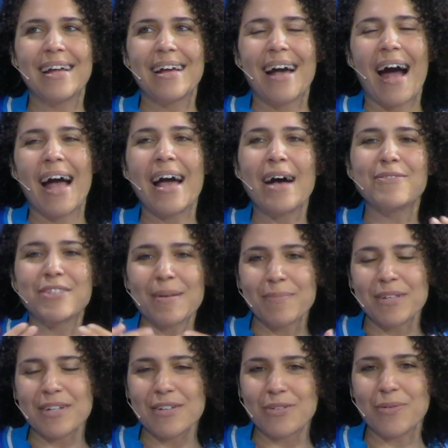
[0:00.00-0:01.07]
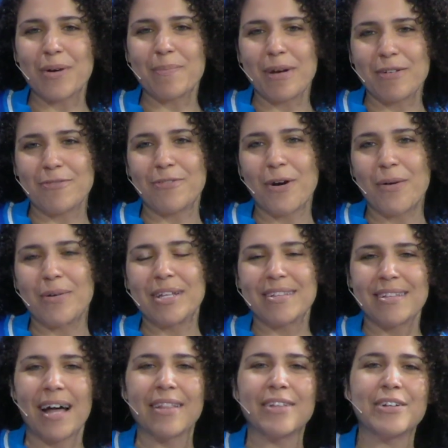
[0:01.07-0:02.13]
I have something to do on my phone. It's
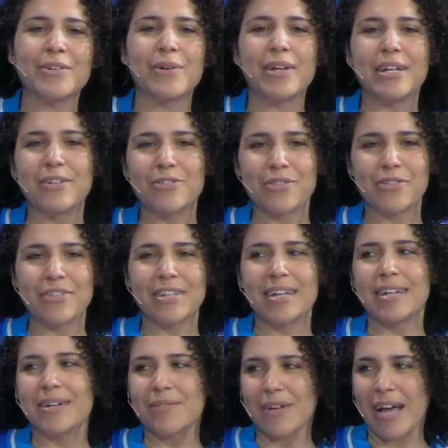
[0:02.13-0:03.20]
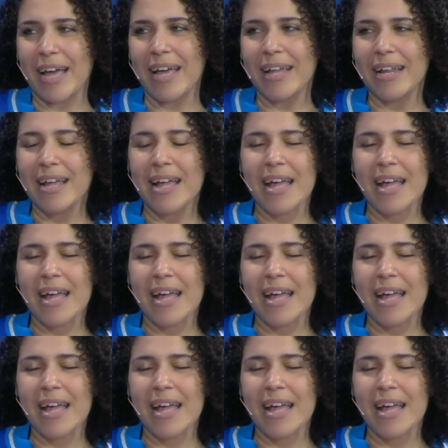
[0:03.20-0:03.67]
not that you're uninteresting, right?